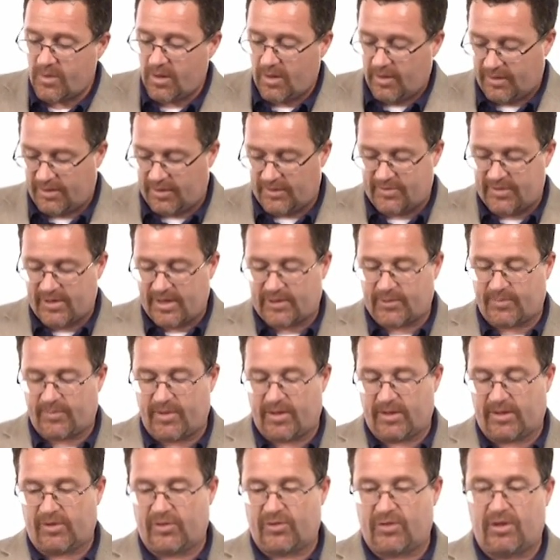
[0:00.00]
And this next
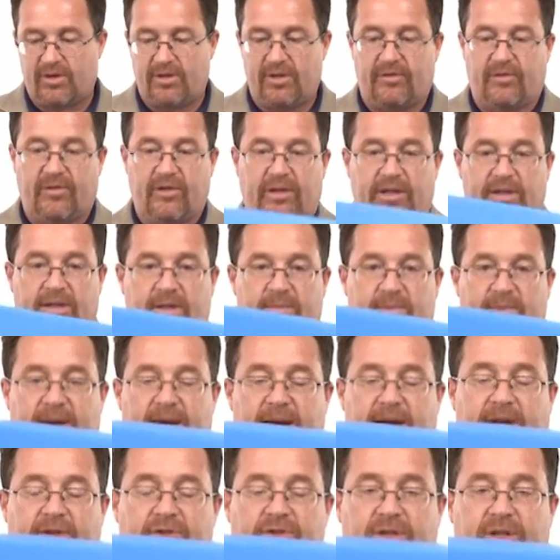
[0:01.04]
product, I'll show you this. I like the
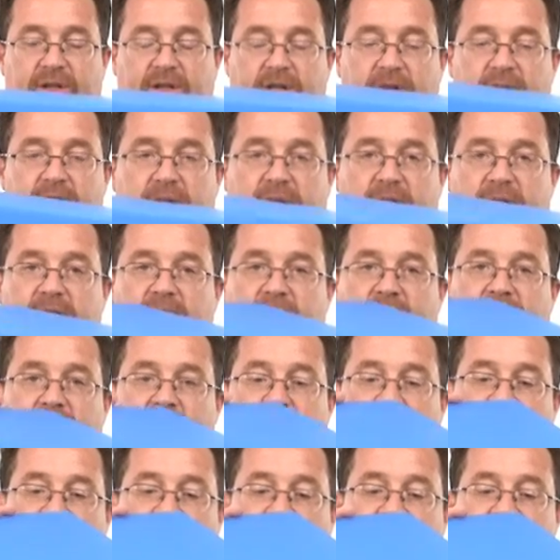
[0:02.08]
packaging. You have
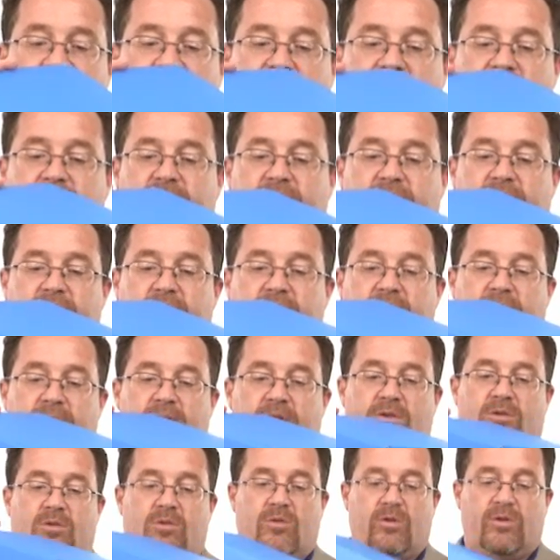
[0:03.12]
a nice box here.
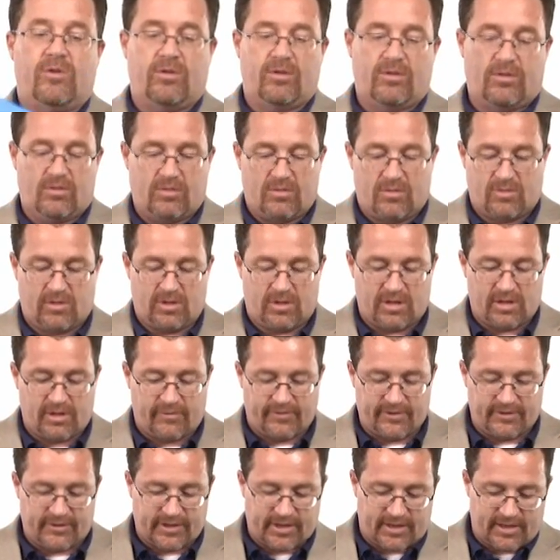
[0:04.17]
Hold it, hold it there
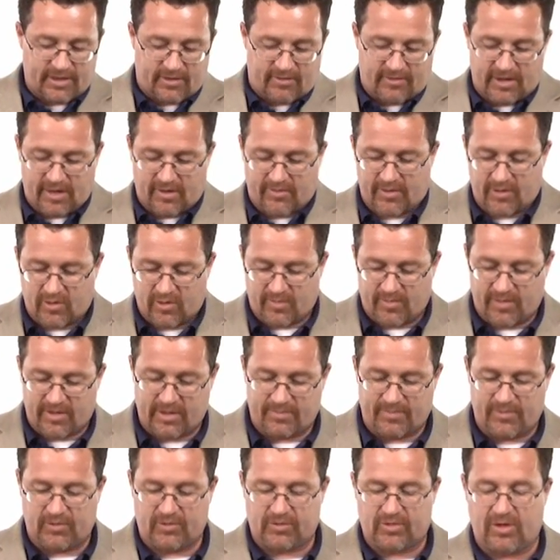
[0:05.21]
for a second, Craig. I want to open
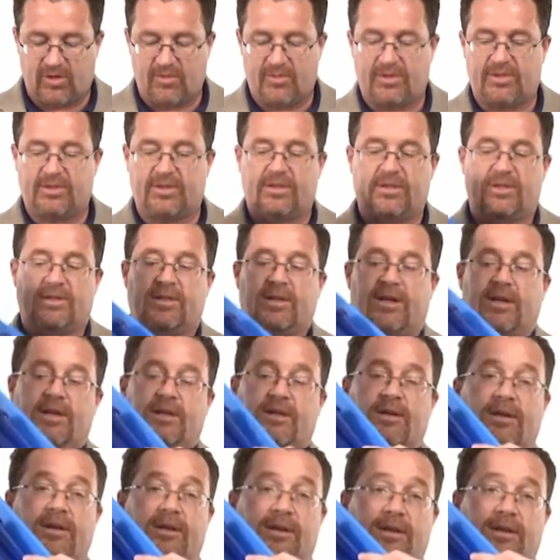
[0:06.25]
up and show you what's inside.